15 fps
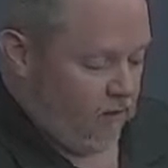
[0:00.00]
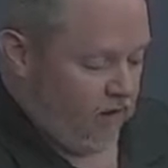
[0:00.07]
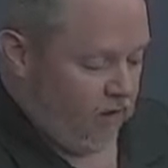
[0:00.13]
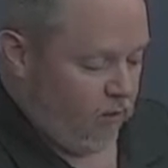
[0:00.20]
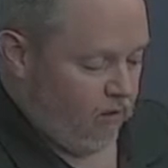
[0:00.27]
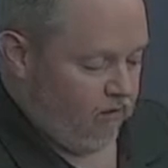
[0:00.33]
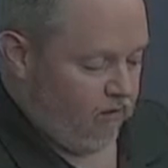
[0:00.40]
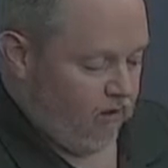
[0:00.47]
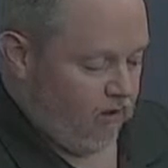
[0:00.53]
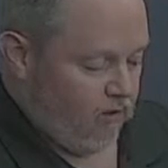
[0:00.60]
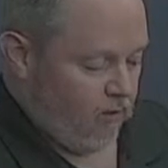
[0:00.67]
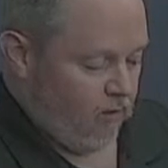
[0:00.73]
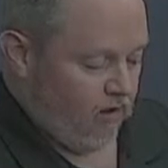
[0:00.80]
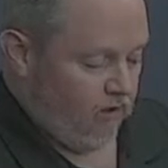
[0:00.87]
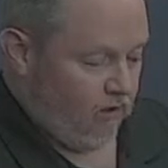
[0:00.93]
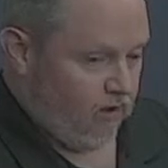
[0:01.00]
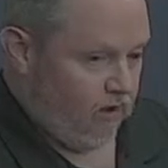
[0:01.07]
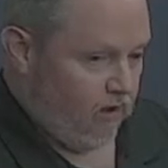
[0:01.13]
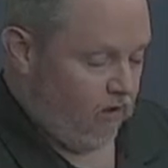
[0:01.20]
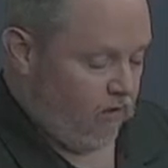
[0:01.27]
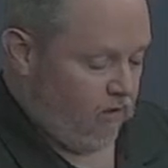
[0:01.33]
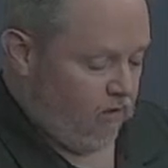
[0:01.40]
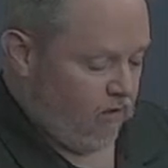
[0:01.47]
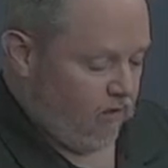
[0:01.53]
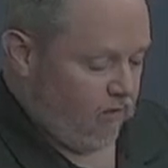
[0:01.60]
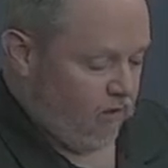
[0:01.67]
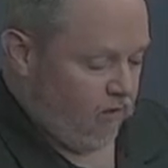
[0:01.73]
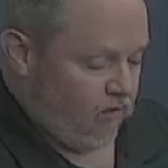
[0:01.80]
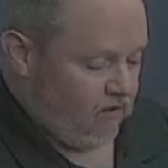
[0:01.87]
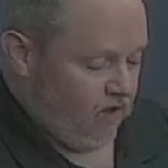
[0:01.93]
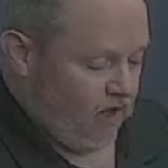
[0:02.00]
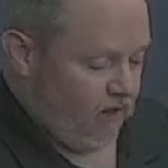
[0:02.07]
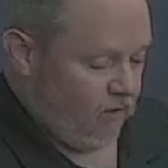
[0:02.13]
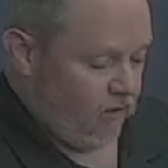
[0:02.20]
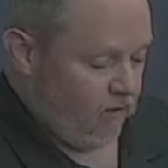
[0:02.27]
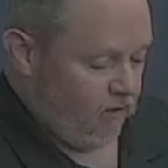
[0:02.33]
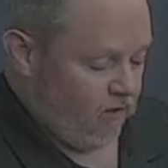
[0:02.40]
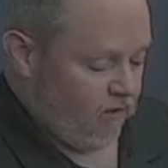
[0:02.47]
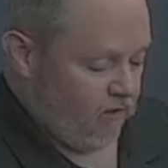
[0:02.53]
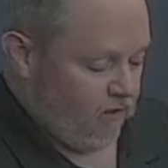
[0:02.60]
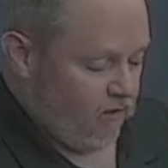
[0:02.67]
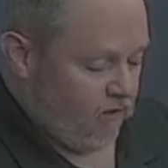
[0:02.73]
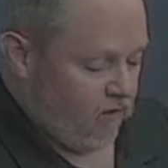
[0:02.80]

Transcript: bequeathing humility to the shadows.